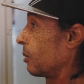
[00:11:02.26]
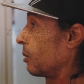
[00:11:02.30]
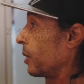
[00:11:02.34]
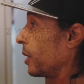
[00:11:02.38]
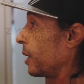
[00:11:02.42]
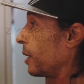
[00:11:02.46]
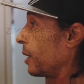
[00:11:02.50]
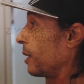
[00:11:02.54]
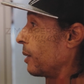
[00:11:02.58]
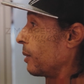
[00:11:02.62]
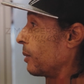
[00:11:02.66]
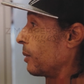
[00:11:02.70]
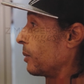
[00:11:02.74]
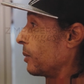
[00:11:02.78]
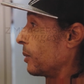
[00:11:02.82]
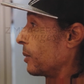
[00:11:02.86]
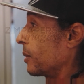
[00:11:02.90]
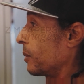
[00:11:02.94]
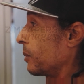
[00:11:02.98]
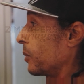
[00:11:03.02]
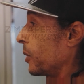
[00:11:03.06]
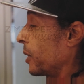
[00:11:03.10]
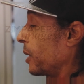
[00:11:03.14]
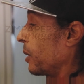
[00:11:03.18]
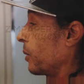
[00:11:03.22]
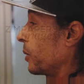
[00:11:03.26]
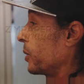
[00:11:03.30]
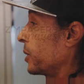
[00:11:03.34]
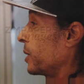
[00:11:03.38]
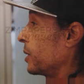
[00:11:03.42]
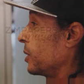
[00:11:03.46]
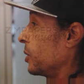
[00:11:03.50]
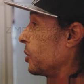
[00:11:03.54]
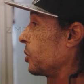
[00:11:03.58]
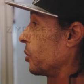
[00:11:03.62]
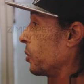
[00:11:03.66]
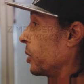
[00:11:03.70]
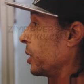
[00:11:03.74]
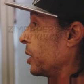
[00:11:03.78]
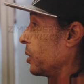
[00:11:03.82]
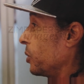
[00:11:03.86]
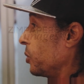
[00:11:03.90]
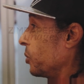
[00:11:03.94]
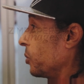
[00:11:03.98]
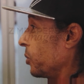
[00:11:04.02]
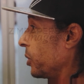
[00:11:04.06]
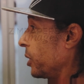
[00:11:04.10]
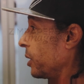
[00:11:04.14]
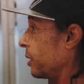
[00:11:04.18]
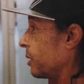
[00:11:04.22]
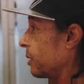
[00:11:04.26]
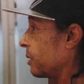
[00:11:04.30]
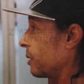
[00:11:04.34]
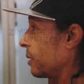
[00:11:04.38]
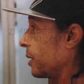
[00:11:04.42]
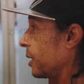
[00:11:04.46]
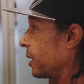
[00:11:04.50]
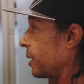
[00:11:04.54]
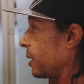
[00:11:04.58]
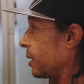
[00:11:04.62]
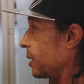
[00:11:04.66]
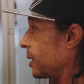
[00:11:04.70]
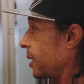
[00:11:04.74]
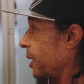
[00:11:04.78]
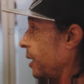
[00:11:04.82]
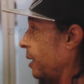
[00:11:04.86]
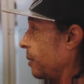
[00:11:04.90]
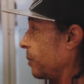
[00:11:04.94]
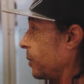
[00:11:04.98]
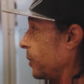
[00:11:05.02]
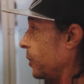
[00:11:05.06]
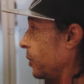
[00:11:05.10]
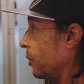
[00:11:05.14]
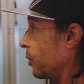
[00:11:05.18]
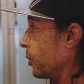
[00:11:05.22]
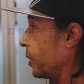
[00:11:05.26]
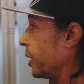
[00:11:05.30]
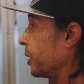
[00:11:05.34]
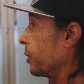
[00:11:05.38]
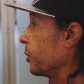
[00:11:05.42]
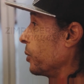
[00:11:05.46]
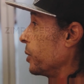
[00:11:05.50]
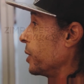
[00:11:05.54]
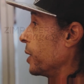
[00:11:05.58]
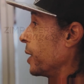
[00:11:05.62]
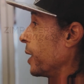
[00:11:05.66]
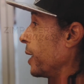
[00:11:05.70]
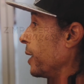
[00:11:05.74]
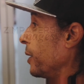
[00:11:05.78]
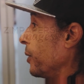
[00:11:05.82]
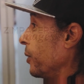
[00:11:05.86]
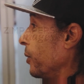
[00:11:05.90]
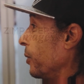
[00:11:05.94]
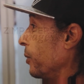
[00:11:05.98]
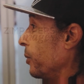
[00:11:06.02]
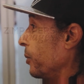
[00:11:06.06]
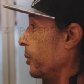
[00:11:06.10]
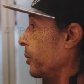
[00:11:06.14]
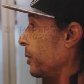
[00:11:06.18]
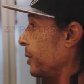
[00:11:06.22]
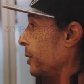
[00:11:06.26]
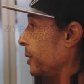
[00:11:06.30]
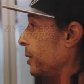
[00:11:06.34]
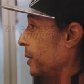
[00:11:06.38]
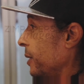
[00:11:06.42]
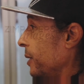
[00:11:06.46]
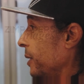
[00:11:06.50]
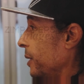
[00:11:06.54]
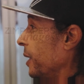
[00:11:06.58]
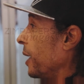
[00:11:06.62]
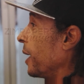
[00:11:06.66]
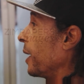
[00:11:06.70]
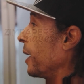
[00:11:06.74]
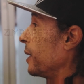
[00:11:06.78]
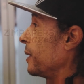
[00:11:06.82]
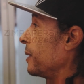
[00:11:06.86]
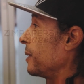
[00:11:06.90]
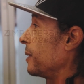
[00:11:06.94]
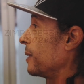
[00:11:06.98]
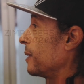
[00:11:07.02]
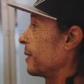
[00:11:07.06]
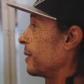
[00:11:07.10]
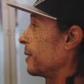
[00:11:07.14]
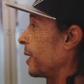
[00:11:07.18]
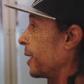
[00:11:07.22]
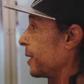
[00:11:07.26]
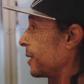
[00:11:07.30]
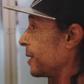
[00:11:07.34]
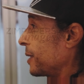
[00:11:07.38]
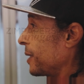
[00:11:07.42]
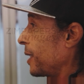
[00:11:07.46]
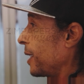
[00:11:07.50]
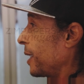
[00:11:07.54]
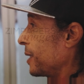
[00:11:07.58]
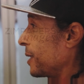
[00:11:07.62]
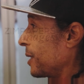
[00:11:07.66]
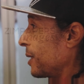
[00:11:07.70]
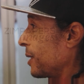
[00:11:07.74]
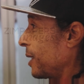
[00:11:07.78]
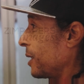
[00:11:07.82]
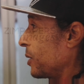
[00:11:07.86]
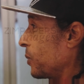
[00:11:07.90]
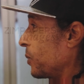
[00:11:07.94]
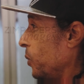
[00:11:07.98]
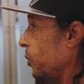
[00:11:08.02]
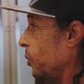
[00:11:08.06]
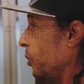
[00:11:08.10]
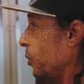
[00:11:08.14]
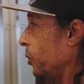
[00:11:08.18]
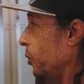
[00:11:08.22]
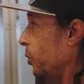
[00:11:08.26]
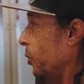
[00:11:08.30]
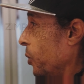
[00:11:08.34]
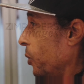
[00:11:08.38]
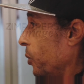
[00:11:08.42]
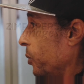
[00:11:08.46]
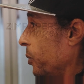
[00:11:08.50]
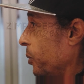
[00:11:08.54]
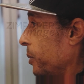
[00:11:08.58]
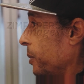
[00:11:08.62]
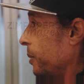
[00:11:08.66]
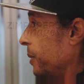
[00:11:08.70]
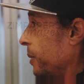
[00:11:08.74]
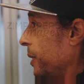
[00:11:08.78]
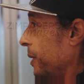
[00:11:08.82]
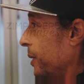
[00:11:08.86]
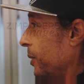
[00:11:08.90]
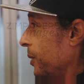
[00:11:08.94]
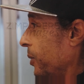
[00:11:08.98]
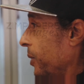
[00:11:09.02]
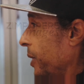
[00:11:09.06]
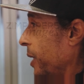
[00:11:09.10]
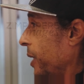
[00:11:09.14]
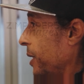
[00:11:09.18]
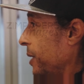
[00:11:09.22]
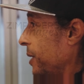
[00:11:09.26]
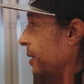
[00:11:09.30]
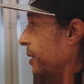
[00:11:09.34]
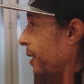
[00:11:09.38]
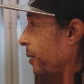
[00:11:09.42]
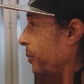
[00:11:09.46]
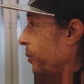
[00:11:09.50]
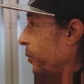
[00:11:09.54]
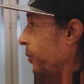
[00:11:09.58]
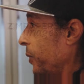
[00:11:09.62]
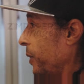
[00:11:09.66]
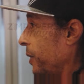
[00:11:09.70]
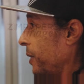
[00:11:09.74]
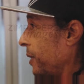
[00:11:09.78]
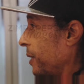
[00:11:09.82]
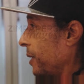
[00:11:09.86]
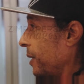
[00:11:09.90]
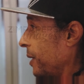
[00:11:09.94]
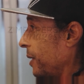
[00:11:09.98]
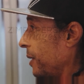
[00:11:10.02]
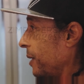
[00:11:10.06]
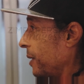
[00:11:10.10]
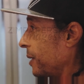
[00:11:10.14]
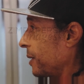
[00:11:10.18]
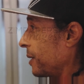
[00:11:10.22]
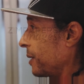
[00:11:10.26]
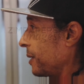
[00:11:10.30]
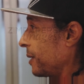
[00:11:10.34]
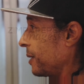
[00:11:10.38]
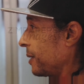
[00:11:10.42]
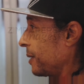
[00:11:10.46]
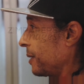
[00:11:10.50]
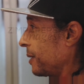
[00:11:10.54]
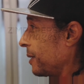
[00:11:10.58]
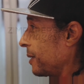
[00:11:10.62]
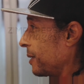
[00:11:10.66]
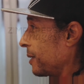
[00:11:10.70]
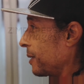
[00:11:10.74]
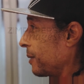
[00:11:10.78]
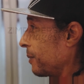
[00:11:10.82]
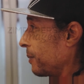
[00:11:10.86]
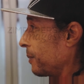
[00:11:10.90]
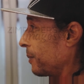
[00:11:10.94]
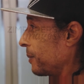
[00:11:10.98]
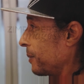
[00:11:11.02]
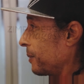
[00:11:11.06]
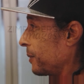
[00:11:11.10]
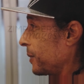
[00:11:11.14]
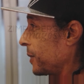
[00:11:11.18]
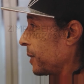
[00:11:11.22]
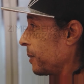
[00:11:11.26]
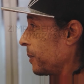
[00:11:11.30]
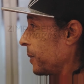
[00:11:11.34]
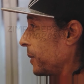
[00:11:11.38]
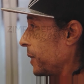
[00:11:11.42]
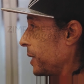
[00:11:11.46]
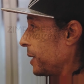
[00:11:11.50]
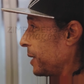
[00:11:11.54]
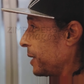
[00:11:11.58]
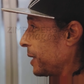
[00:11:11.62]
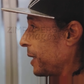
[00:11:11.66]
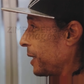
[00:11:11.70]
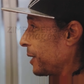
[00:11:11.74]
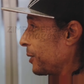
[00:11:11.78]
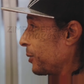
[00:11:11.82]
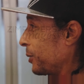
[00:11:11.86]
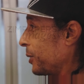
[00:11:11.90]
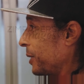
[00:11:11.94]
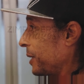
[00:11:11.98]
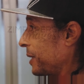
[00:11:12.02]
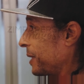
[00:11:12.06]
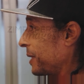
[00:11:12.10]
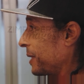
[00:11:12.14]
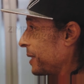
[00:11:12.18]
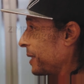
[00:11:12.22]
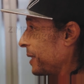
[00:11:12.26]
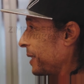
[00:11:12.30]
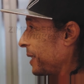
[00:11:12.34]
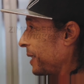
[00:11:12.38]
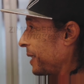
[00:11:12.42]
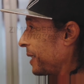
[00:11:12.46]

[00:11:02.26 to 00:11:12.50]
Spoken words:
what I was enjoying doing at the time. You know, little did I know that, as we all know, it all ends up with some disastrous,